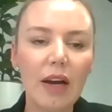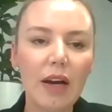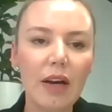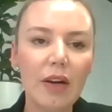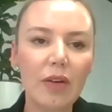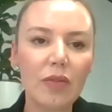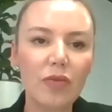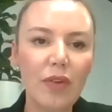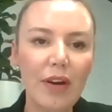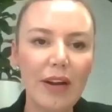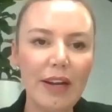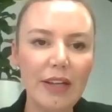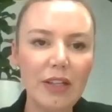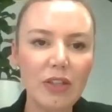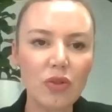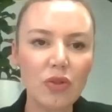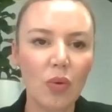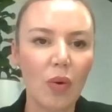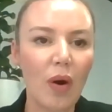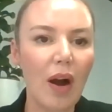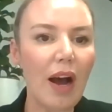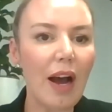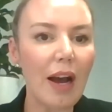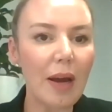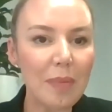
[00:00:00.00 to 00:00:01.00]
range
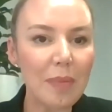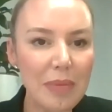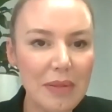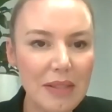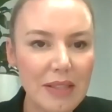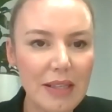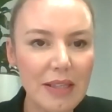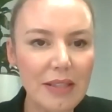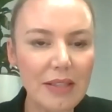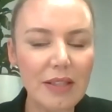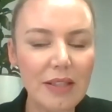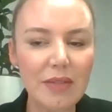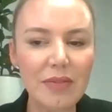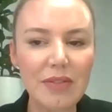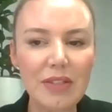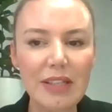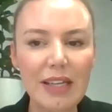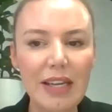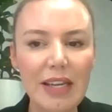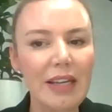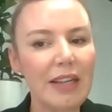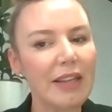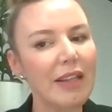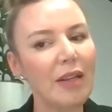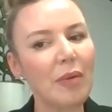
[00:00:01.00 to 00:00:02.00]
or hypersensitive
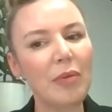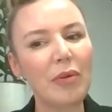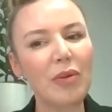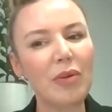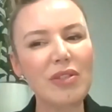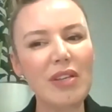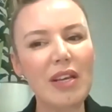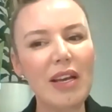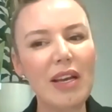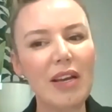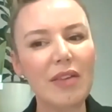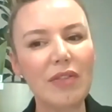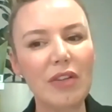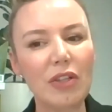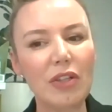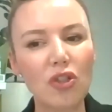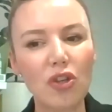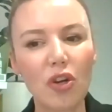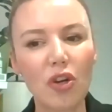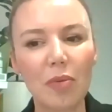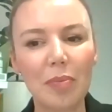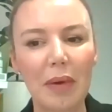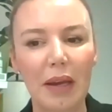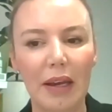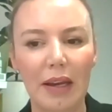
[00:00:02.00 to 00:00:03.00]
skin. And then we also have
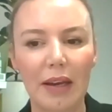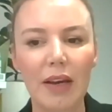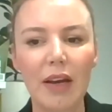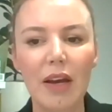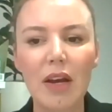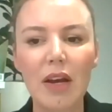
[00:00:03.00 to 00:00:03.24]
atopic.